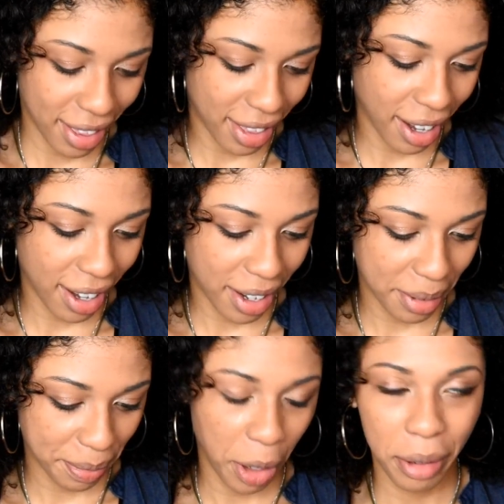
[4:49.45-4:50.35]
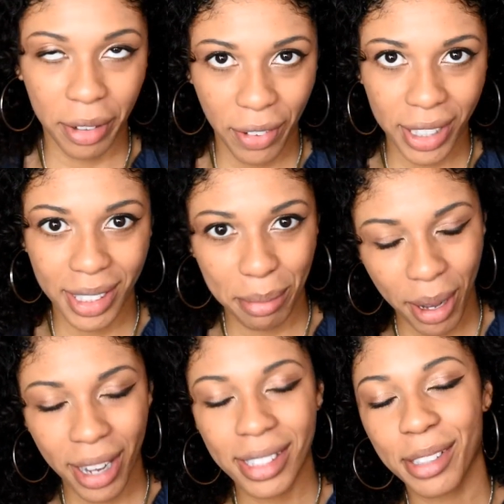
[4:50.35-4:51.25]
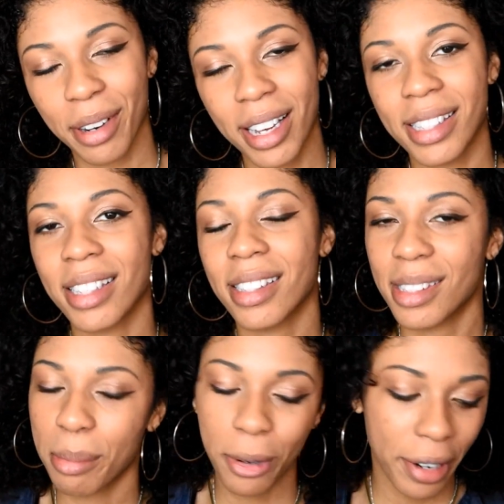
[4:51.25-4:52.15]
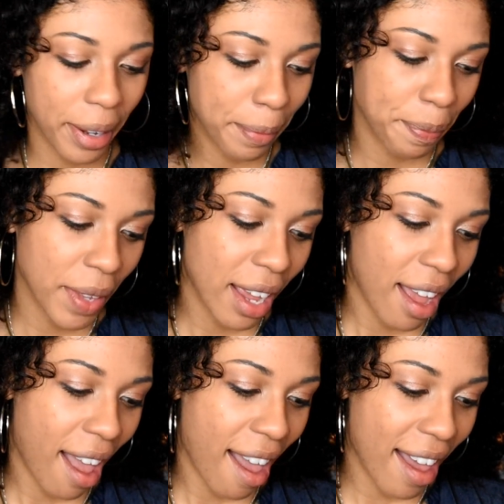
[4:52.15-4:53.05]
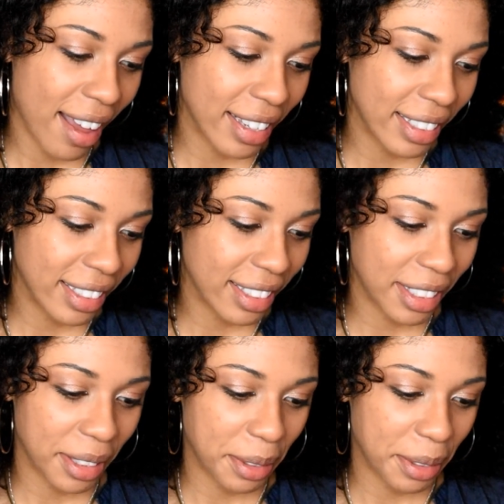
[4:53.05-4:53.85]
psoriasis and seborrhea, and